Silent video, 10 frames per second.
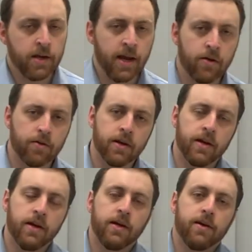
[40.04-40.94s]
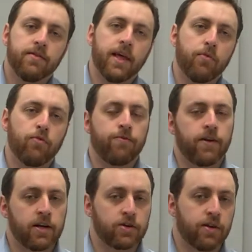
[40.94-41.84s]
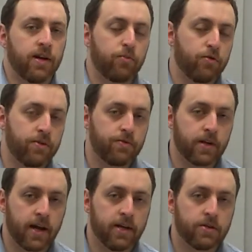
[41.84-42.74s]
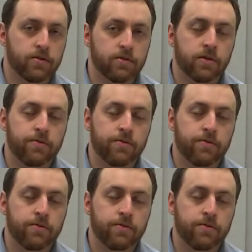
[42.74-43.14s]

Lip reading: Now, that will flash on a number of different occasions.